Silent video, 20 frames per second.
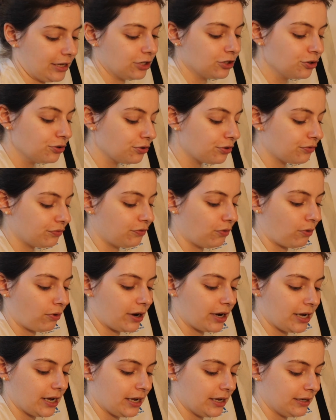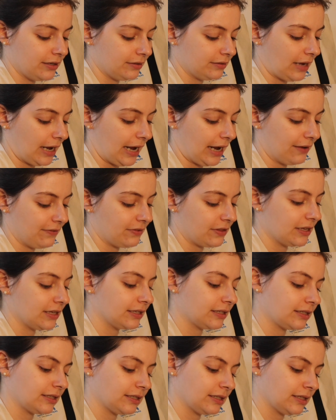Youthforia, I have
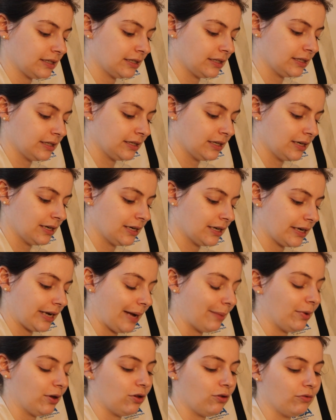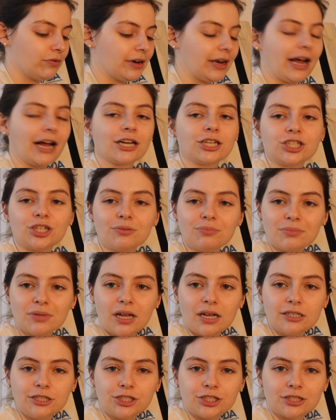this Chemical Reaction
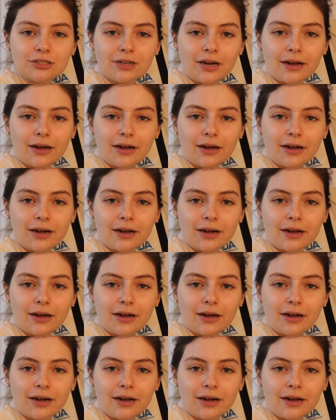blush.